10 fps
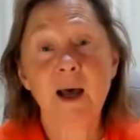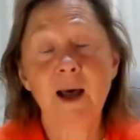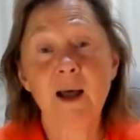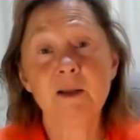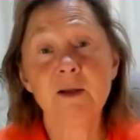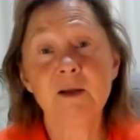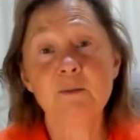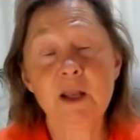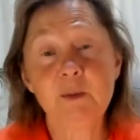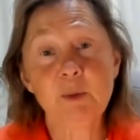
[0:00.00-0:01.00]
and uh,
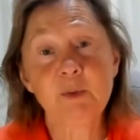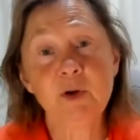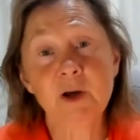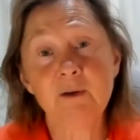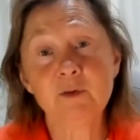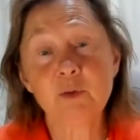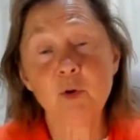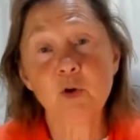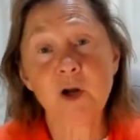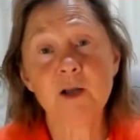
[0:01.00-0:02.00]
many people recovered from
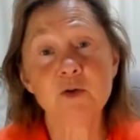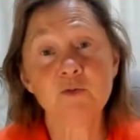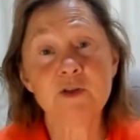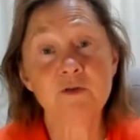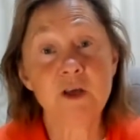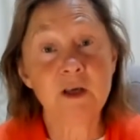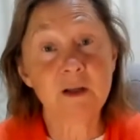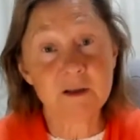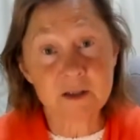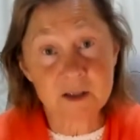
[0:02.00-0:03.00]
all kinds of severe
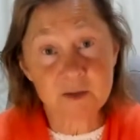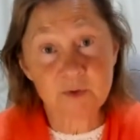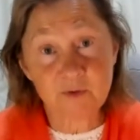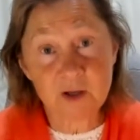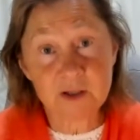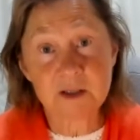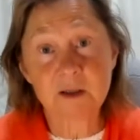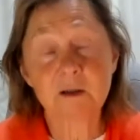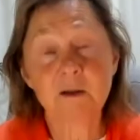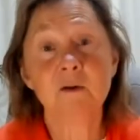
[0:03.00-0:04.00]
illnesses with
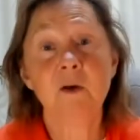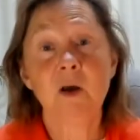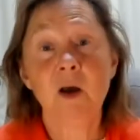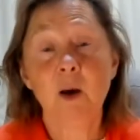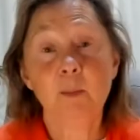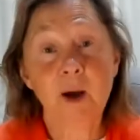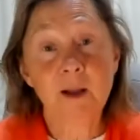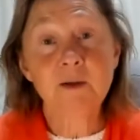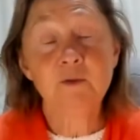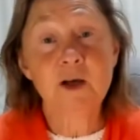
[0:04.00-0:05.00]
fasting.
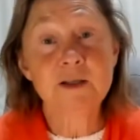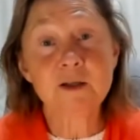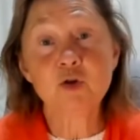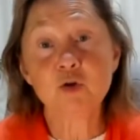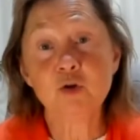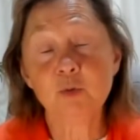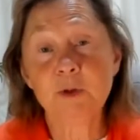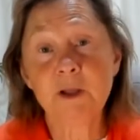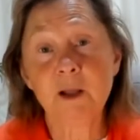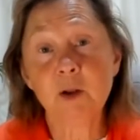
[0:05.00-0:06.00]
But fasting should not be
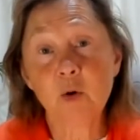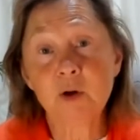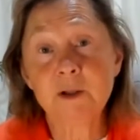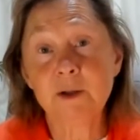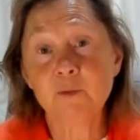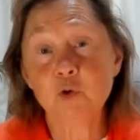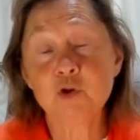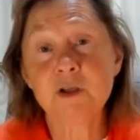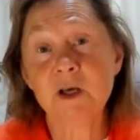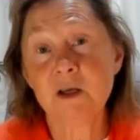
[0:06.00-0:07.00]
done longer than
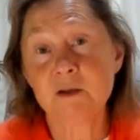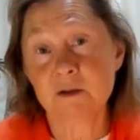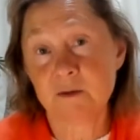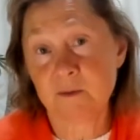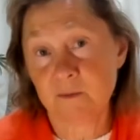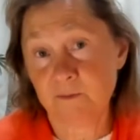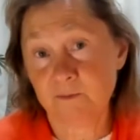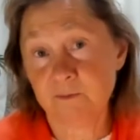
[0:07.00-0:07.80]
40 days, mm.